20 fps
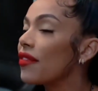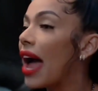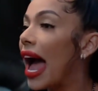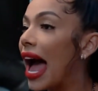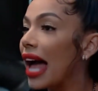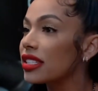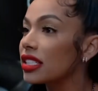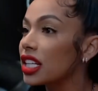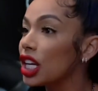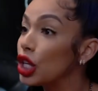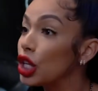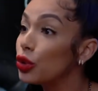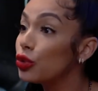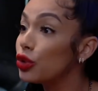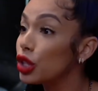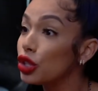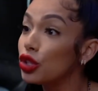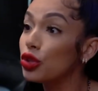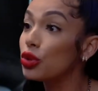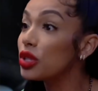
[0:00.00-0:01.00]
but the whole
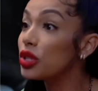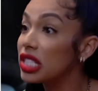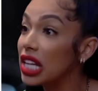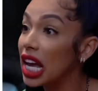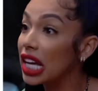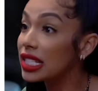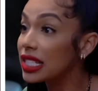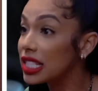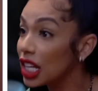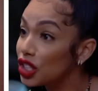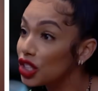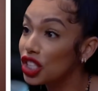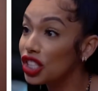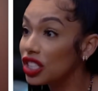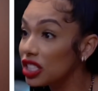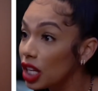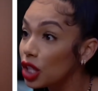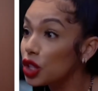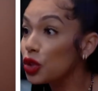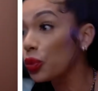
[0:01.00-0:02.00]
world's eyes on her.
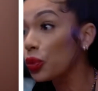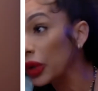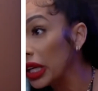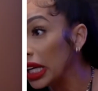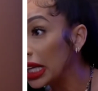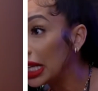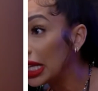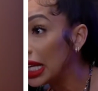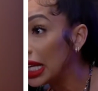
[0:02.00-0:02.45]
She looked